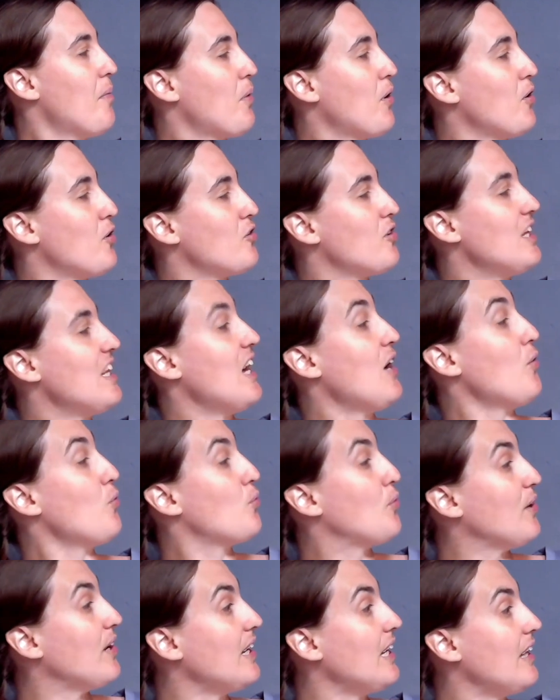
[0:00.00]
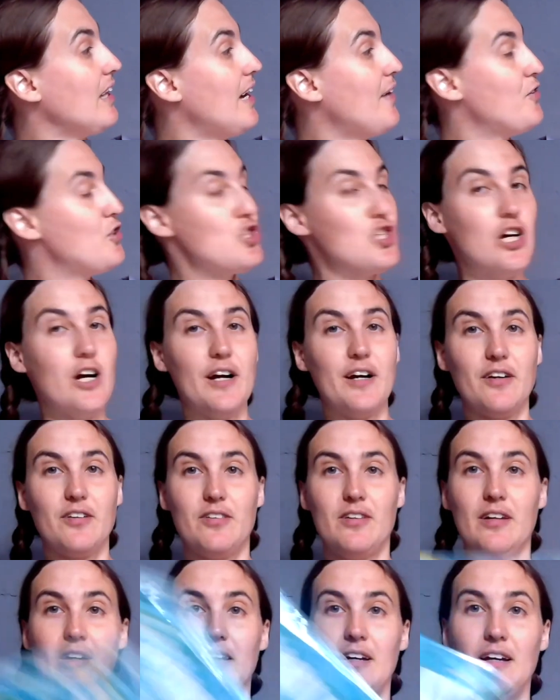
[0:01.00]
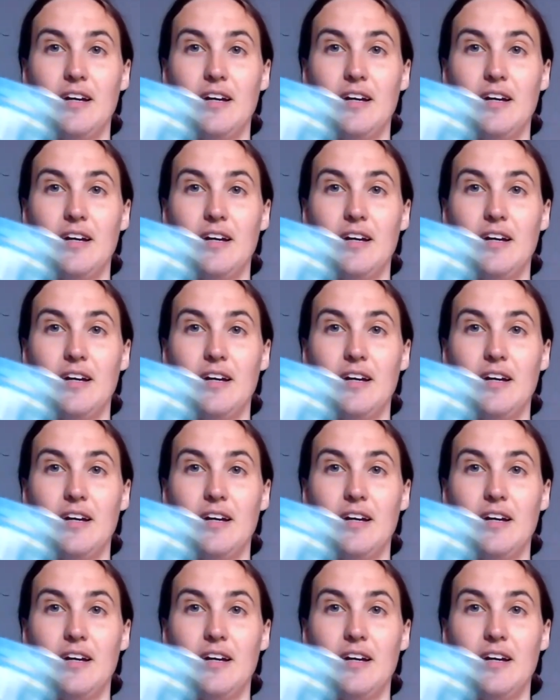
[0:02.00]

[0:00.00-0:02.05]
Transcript: person that really loves sharks.